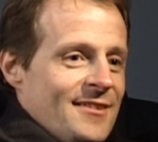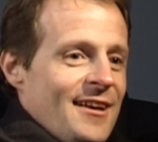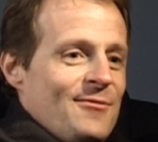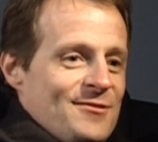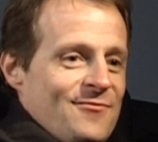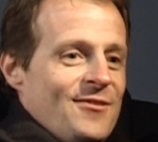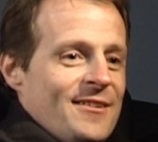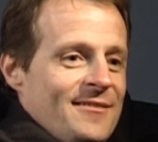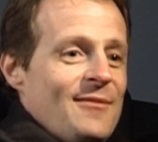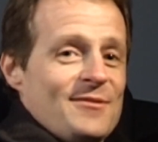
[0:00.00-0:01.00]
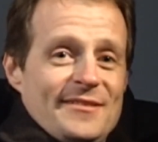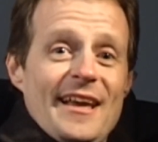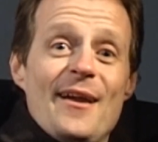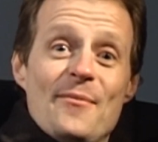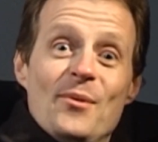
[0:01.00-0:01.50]
That was
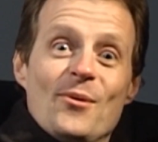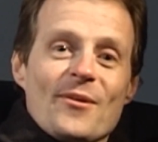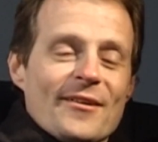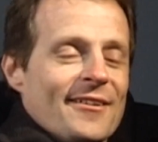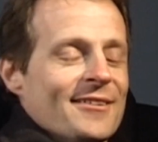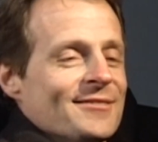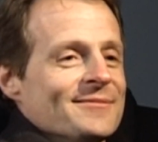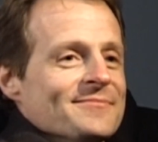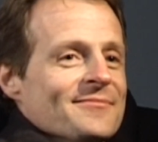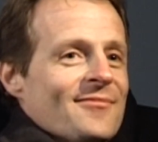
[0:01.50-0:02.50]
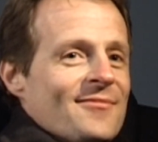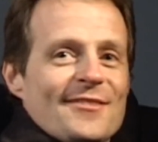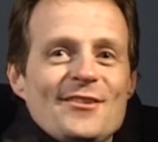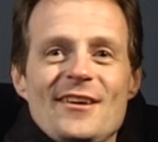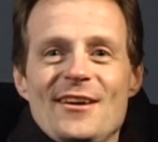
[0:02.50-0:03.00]
damn boring, yes.
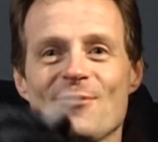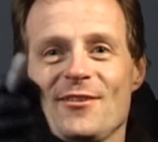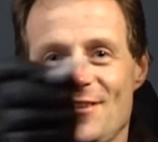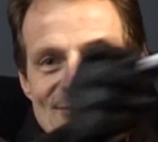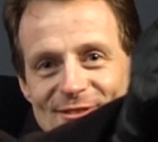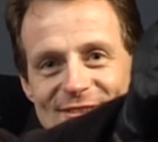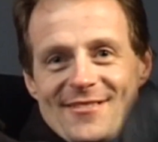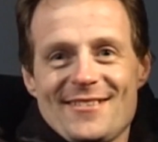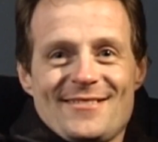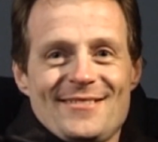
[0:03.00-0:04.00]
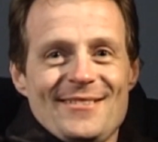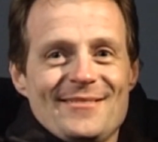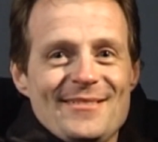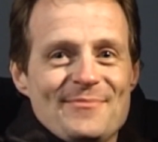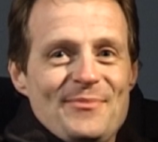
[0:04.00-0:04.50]
Did he write these with you? That's
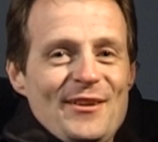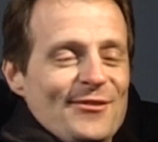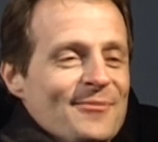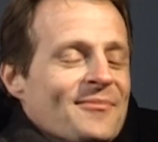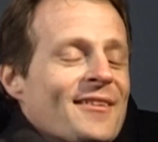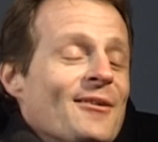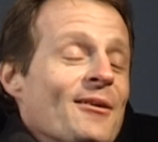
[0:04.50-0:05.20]
pitiful. Anyway,